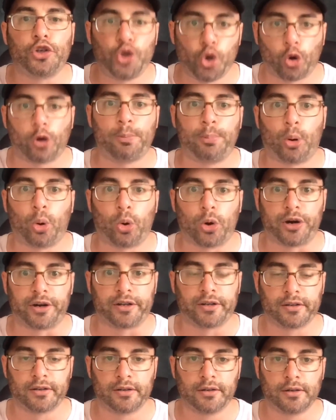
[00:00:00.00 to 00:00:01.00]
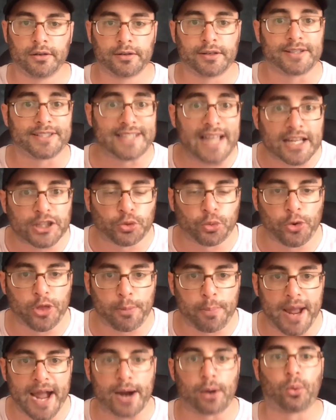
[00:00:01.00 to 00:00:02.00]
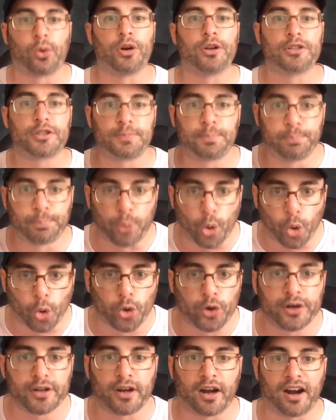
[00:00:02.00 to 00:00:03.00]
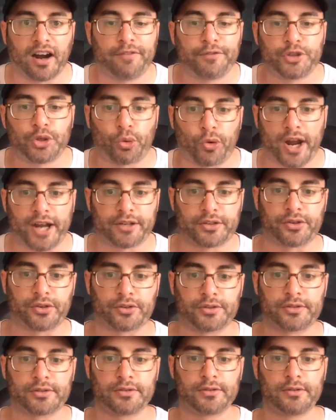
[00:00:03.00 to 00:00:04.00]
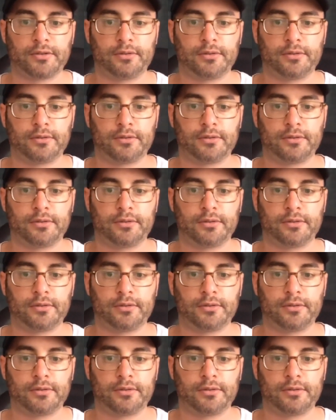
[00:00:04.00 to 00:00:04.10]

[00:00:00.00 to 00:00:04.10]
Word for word: your board, because that's where the power is, board of directors.